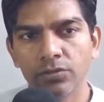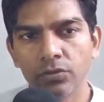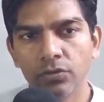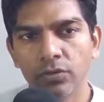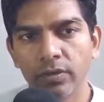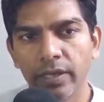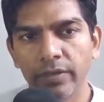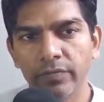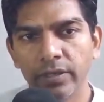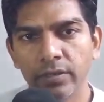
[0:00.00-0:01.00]

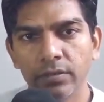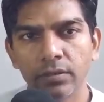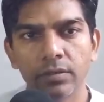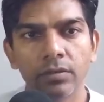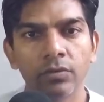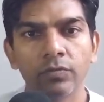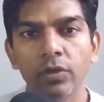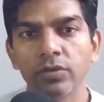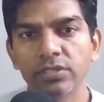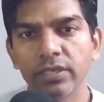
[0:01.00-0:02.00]
or
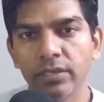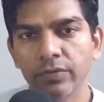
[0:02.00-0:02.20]
velocity.